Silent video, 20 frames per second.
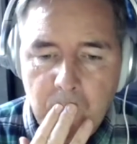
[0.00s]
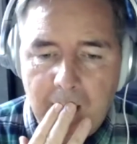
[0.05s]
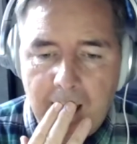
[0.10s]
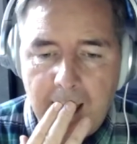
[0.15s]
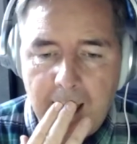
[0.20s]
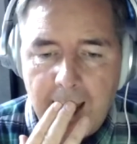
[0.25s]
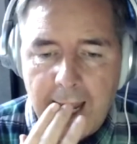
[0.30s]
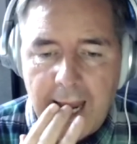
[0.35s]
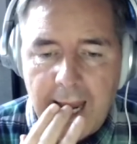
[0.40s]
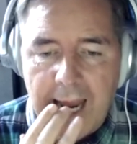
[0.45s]

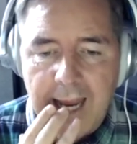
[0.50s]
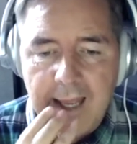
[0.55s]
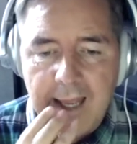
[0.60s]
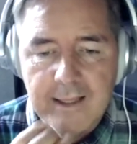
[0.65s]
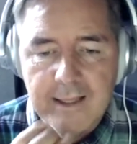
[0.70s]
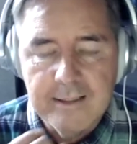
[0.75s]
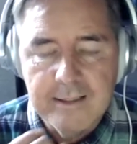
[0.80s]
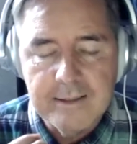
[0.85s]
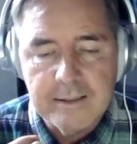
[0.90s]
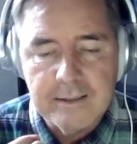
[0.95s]
And
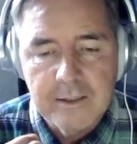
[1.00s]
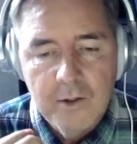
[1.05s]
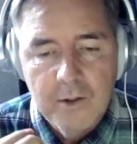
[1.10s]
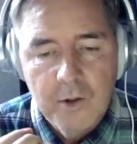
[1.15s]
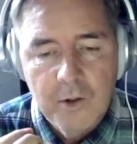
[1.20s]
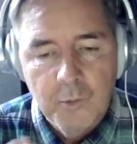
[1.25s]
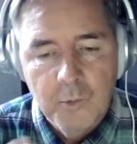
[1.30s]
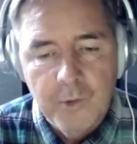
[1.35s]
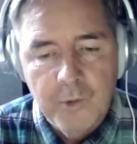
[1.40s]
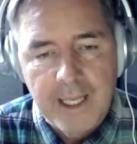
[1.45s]

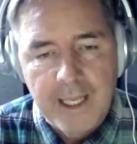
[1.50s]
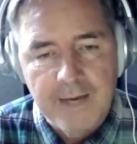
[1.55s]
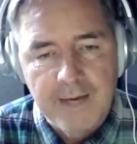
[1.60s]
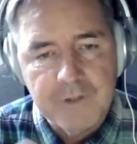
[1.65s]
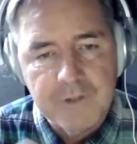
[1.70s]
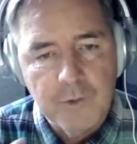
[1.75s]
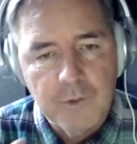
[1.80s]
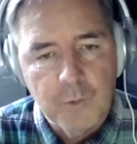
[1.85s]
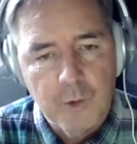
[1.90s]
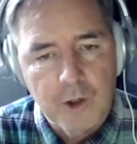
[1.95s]
we have to
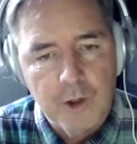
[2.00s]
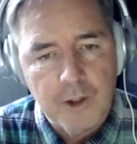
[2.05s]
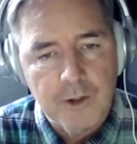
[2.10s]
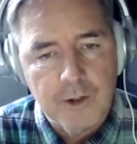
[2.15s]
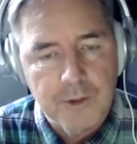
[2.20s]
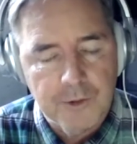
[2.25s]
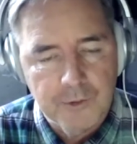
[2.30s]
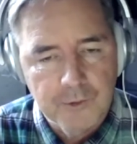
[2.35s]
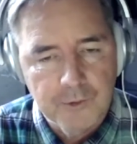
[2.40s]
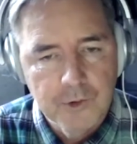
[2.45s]
work
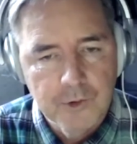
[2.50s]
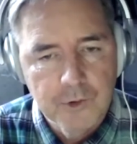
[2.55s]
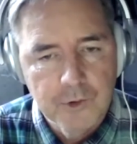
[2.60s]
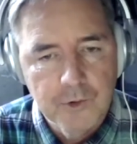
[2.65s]
through